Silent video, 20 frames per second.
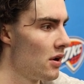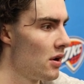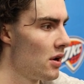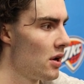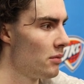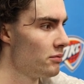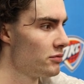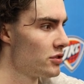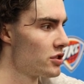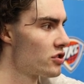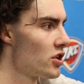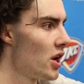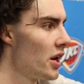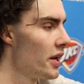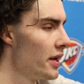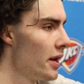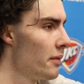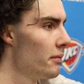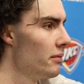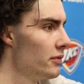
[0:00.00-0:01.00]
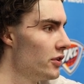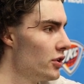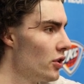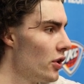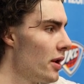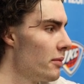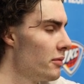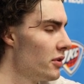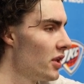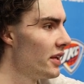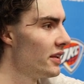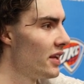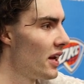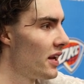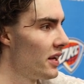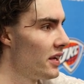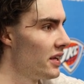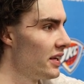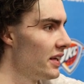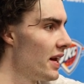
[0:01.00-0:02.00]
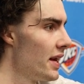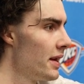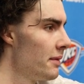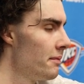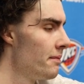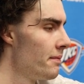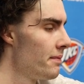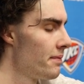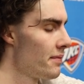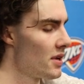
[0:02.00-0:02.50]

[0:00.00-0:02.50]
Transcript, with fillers: um, just trying to you know emulate that in a game.